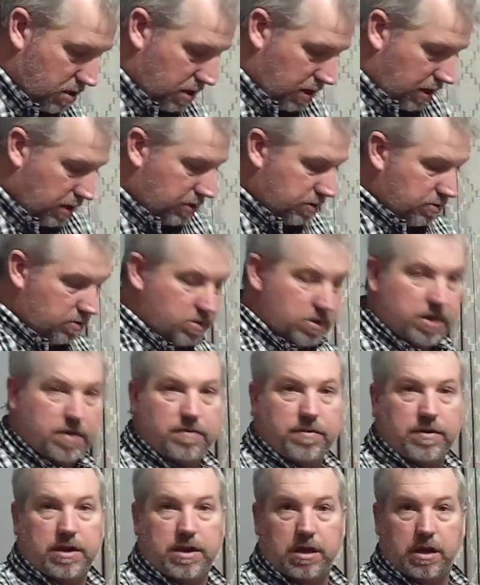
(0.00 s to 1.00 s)
I do
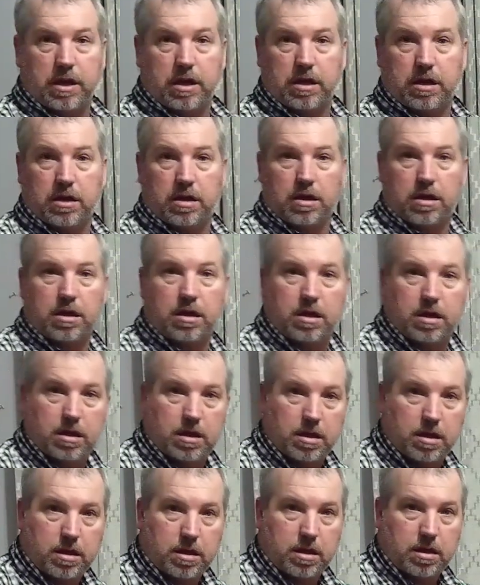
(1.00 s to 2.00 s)
live in a
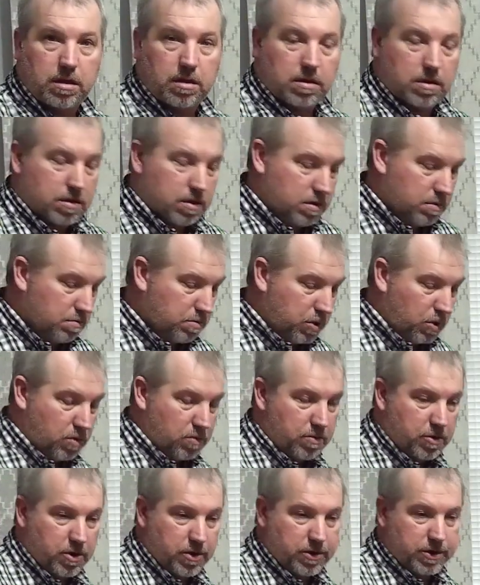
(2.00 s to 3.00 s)
pole
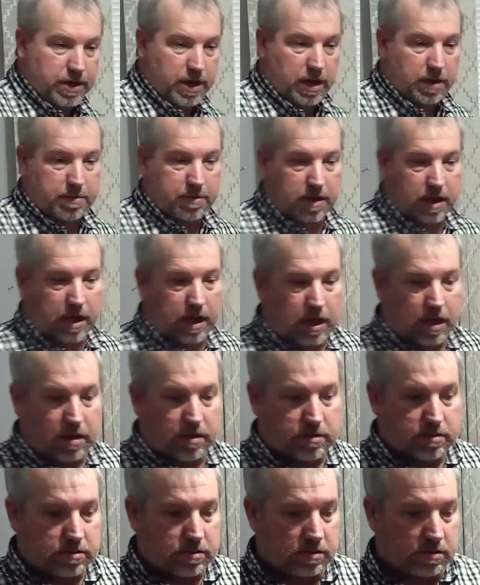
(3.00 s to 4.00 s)
barn type of
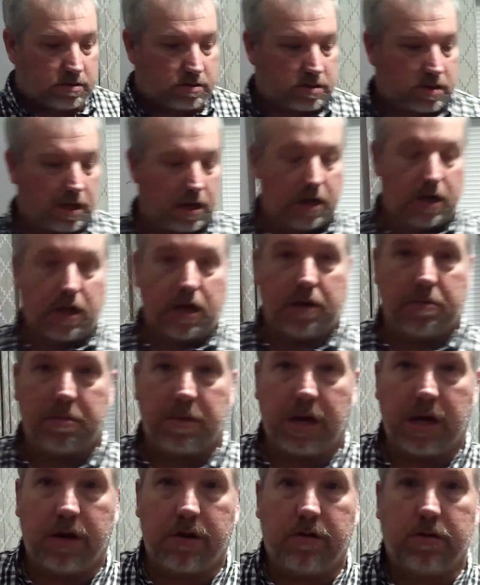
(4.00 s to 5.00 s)
house, so it's got a lot of
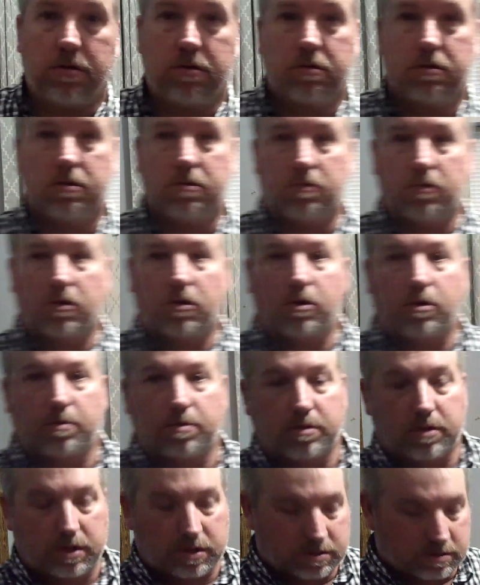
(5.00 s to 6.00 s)
metal. We're
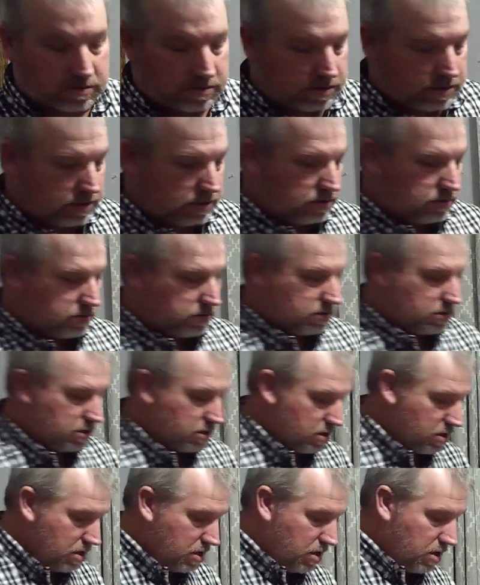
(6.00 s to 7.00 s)
hoping this will still
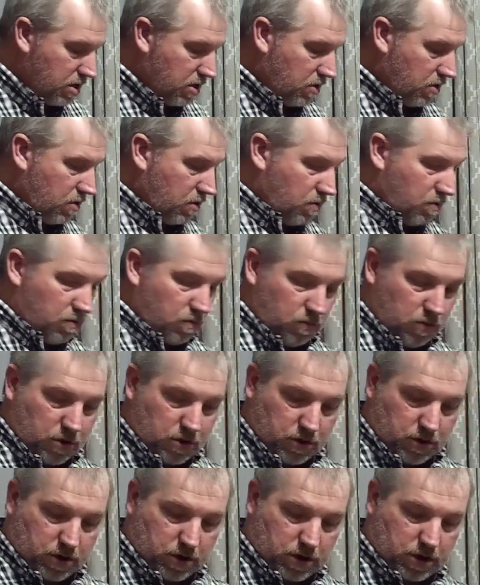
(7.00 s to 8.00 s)

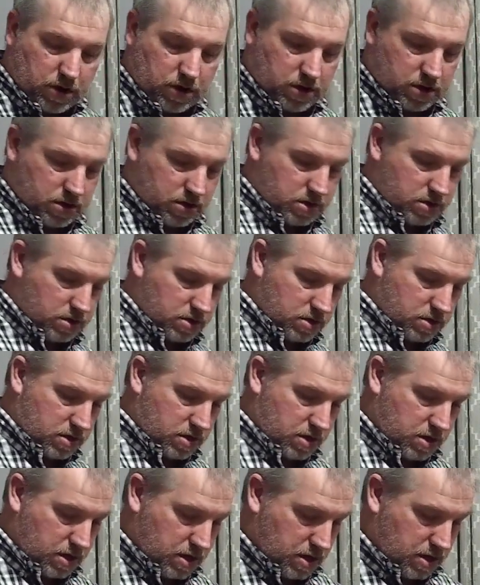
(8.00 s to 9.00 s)
work
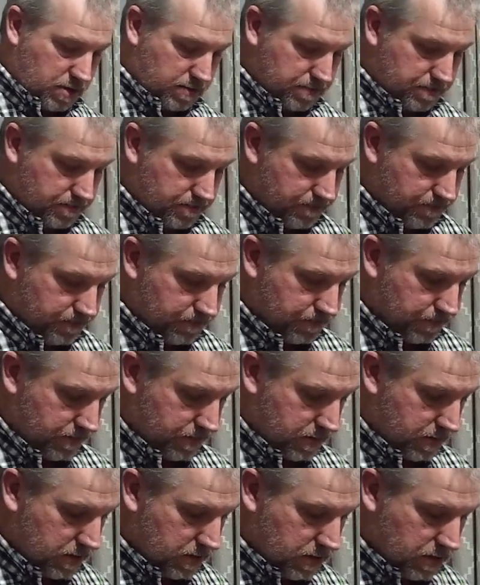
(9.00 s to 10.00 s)
in
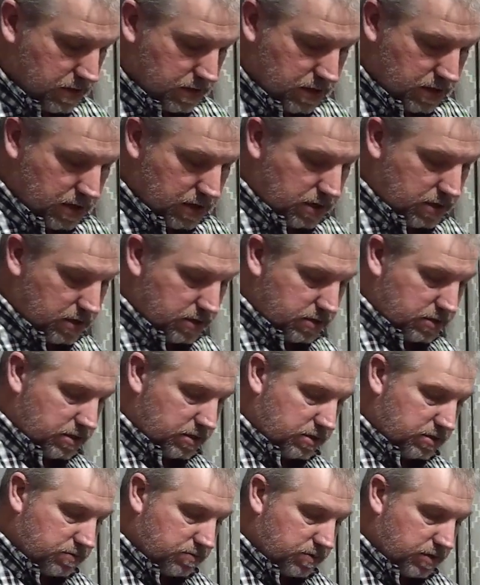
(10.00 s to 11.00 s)
this
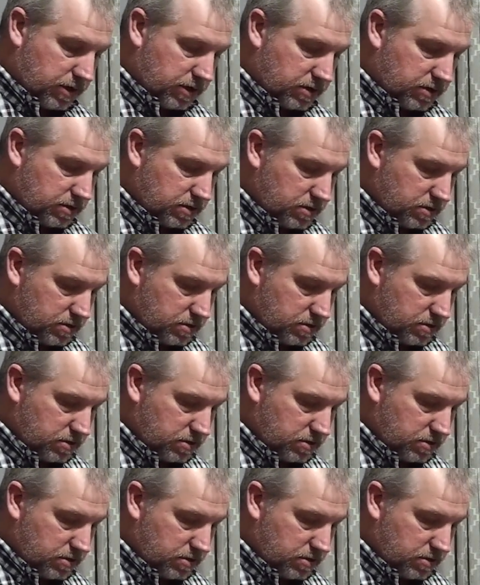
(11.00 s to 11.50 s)
situation.